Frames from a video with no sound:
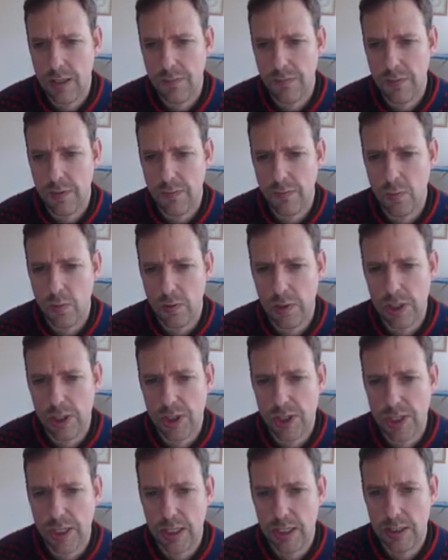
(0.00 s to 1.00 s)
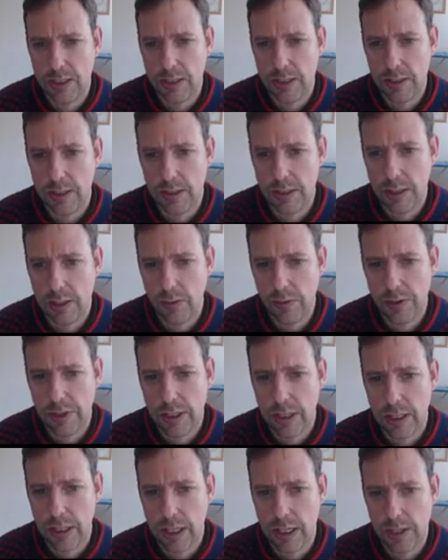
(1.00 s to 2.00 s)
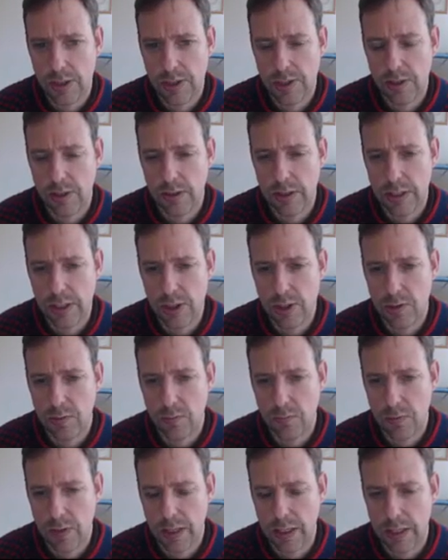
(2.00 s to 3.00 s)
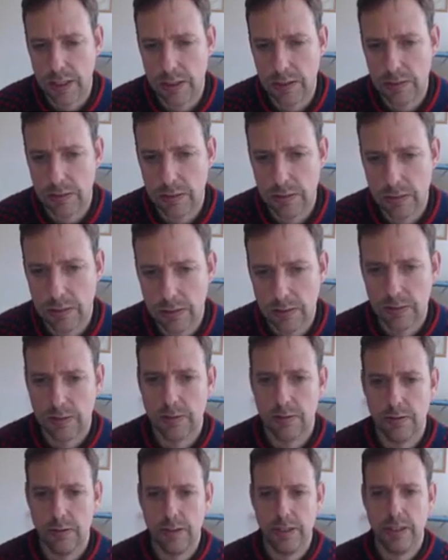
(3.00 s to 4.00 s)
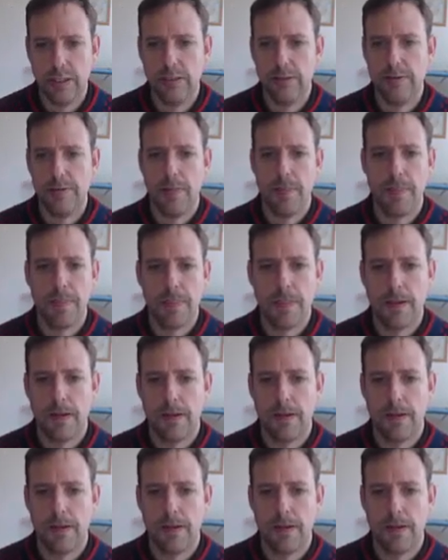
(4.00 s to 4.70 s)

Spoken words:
if you've already said that healthcare has the least rate, then